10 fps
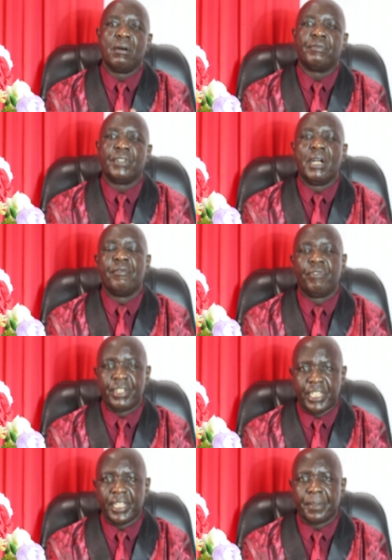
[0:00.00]
of
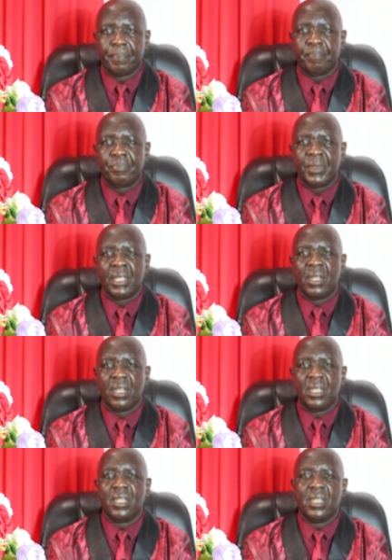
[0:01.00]
everything.
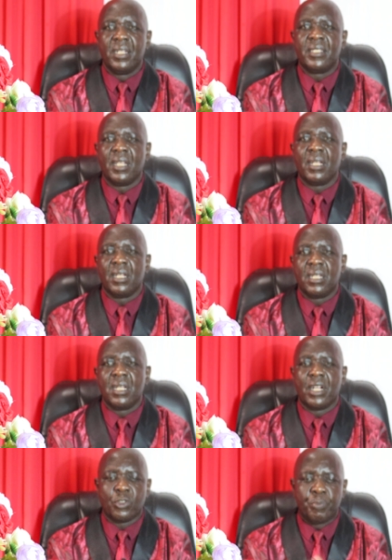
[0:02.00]
He
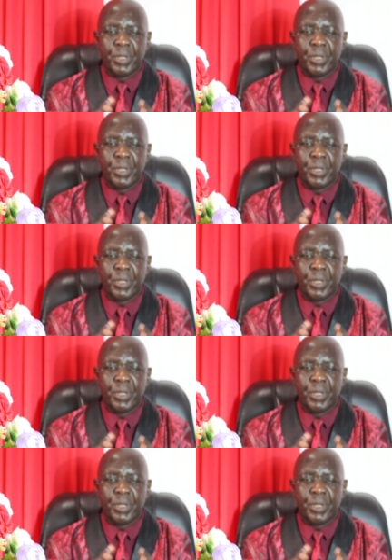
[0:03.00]
has